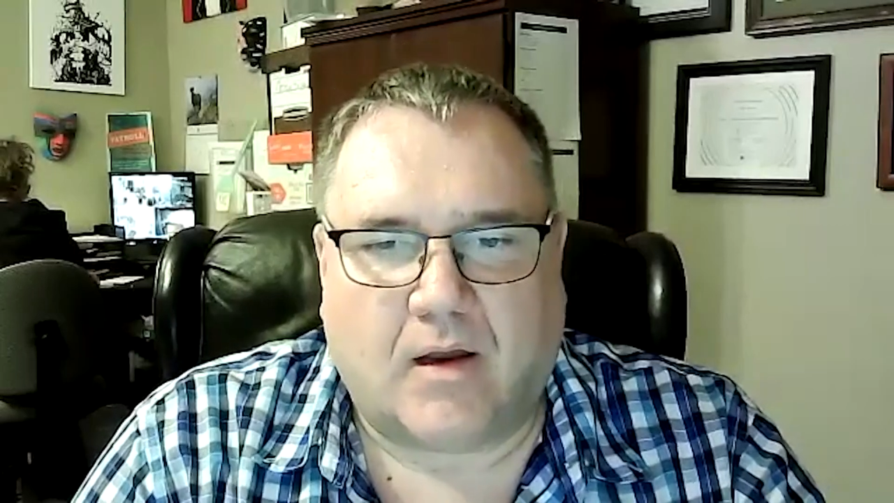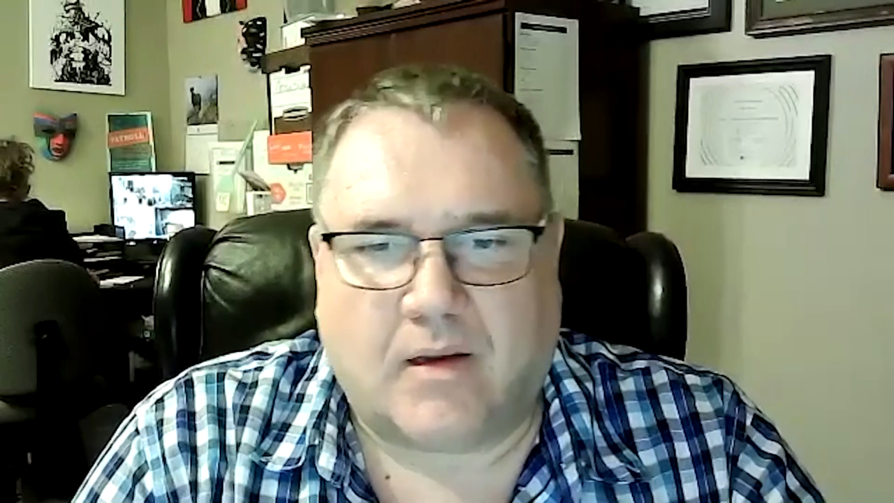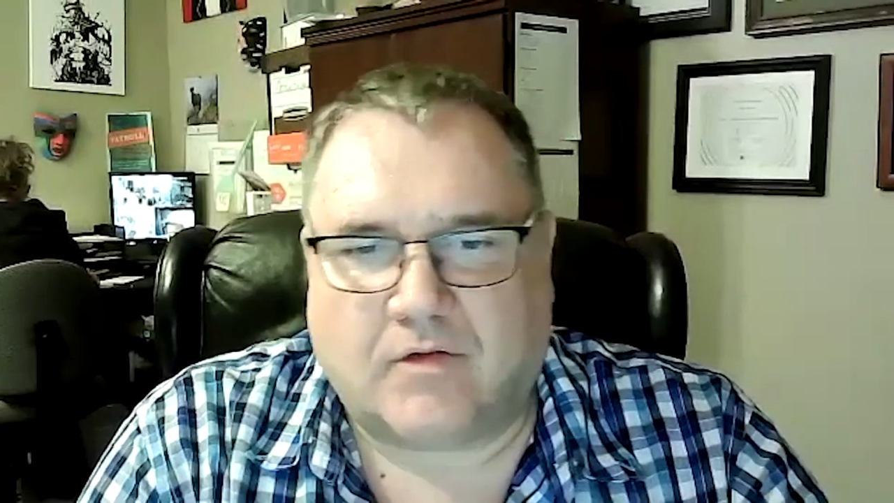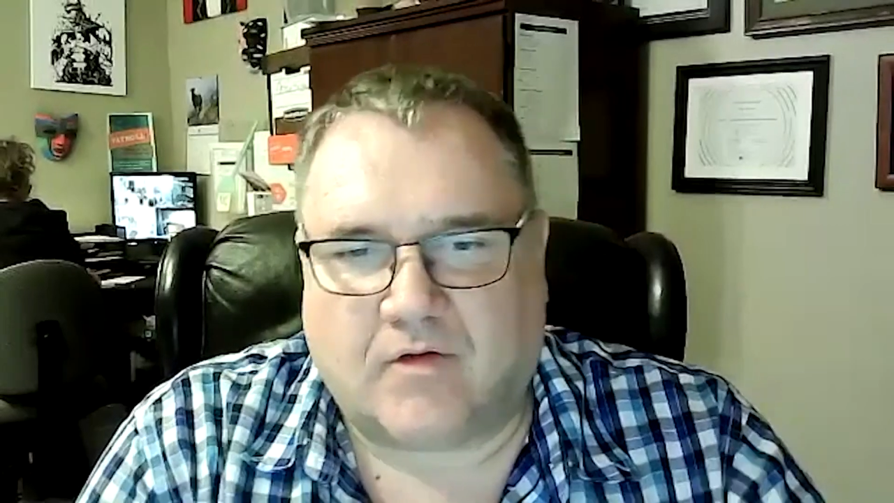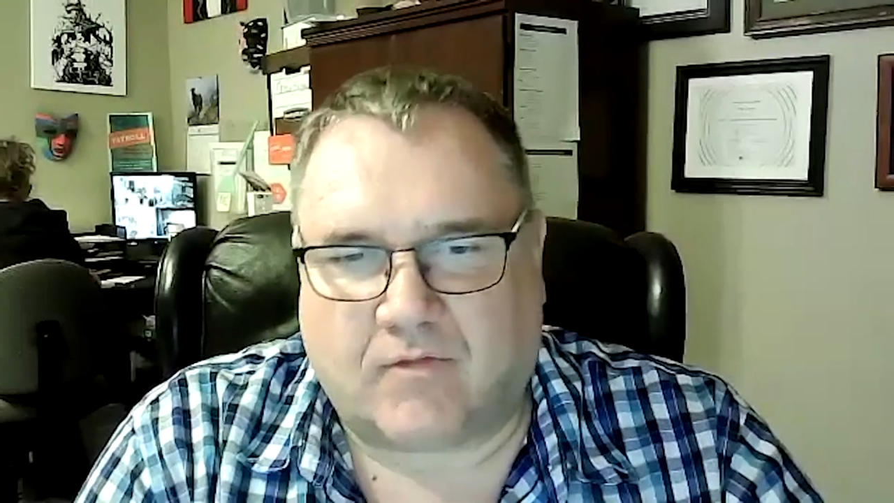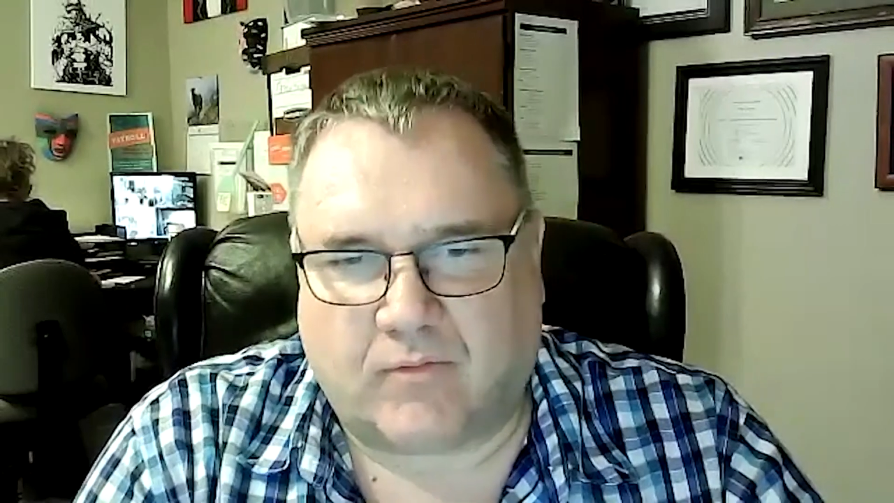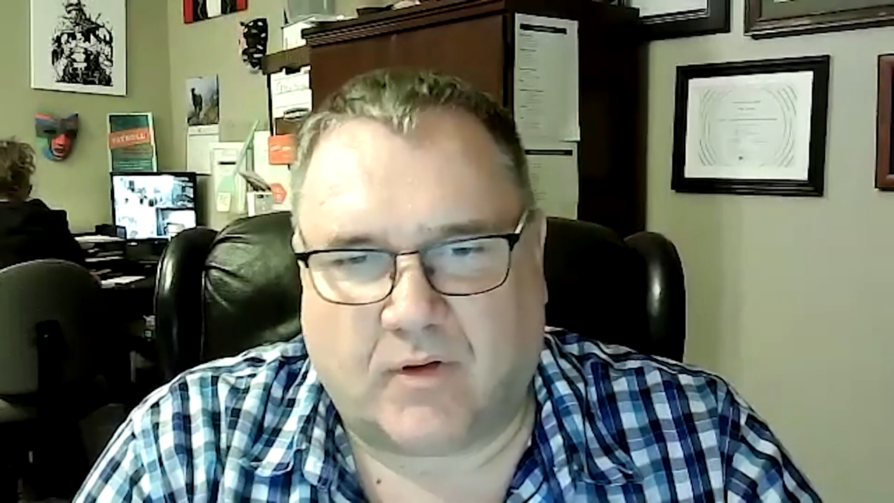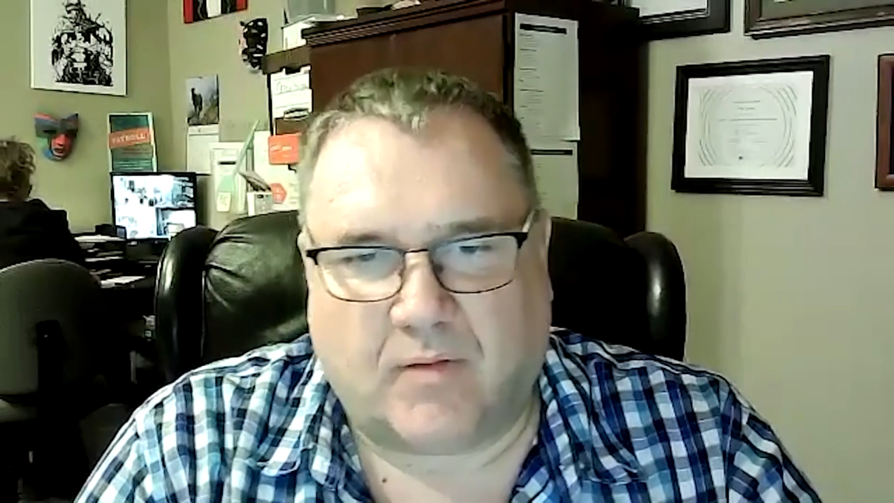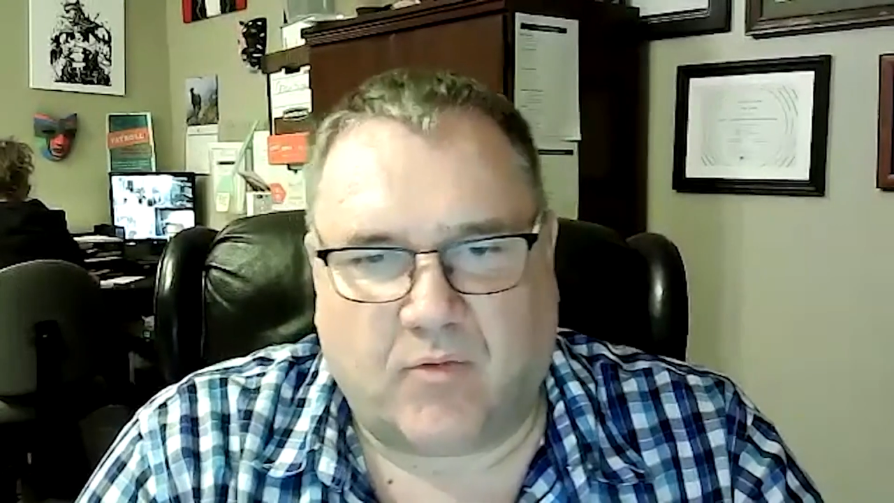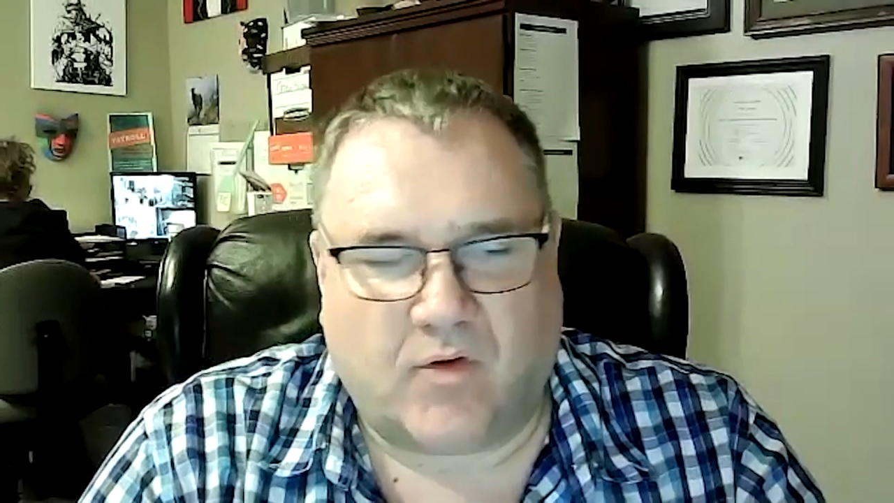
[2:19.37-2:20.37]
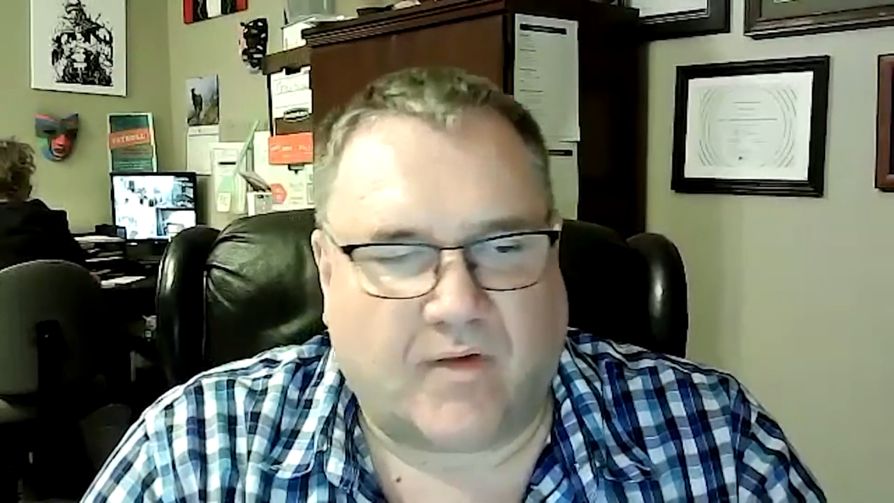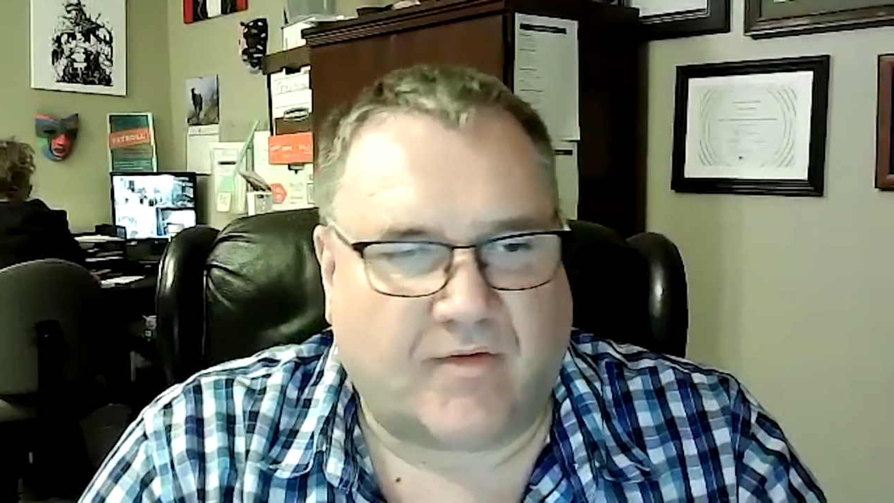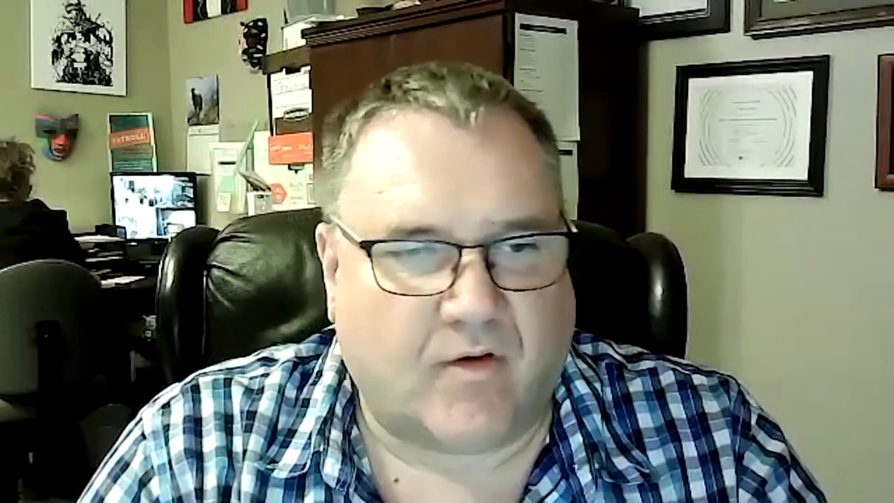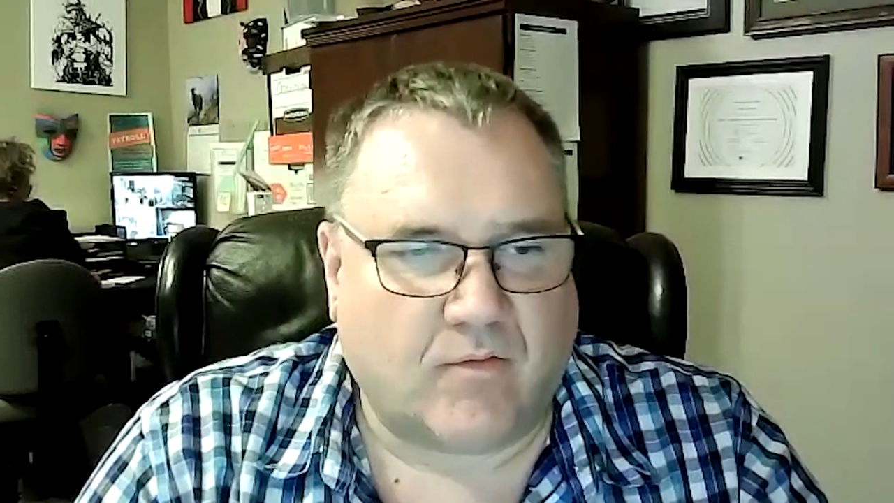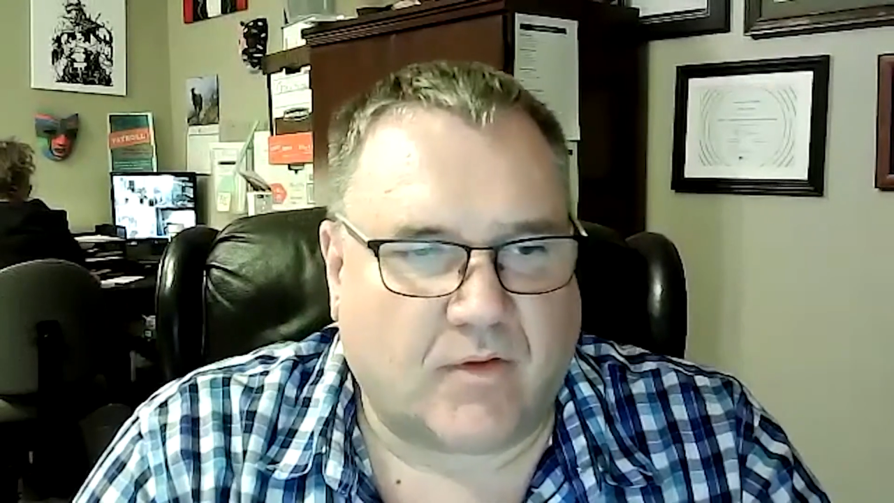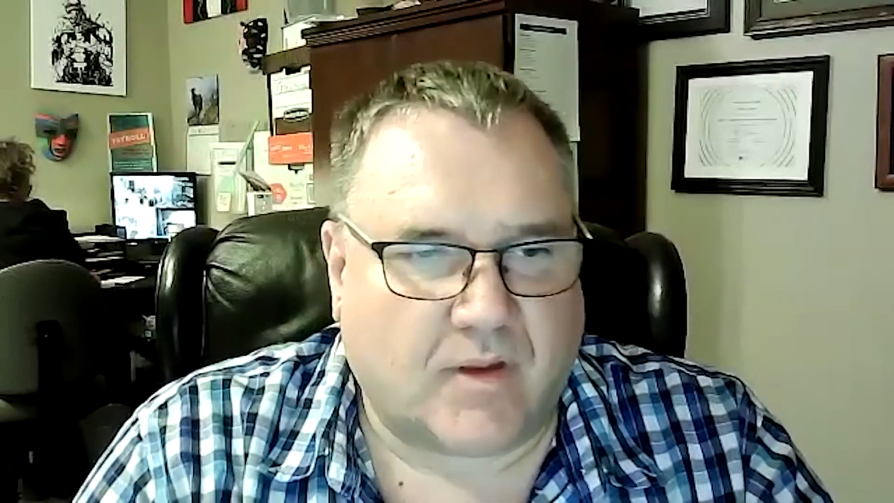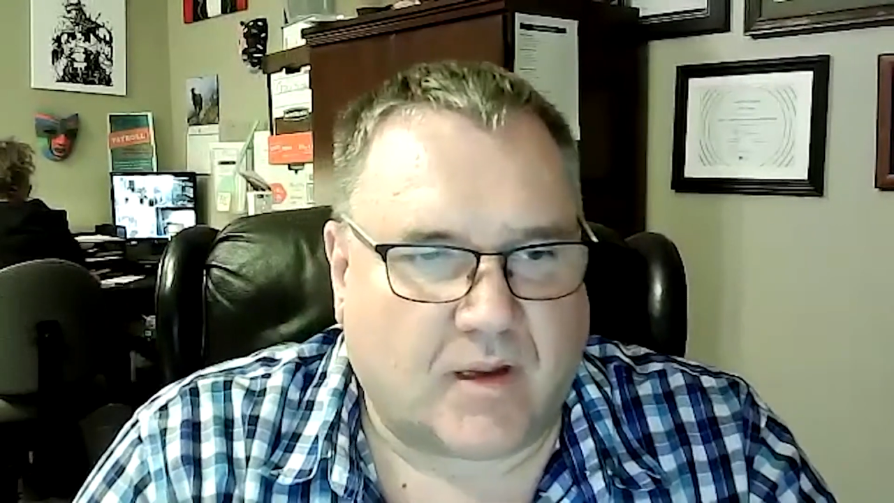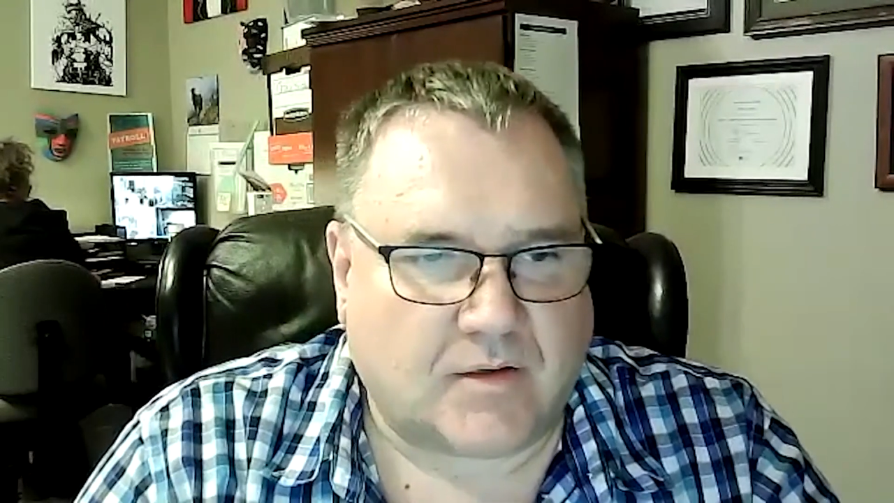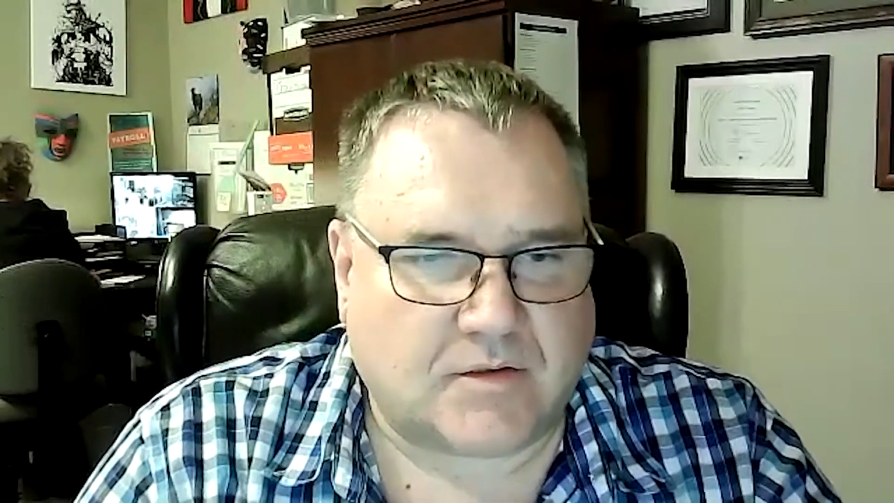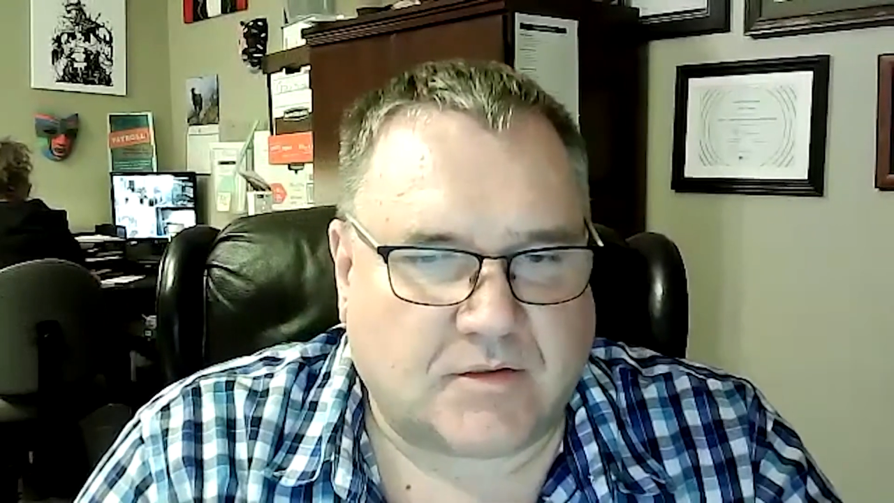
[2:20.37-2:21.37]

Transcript: It just really points out that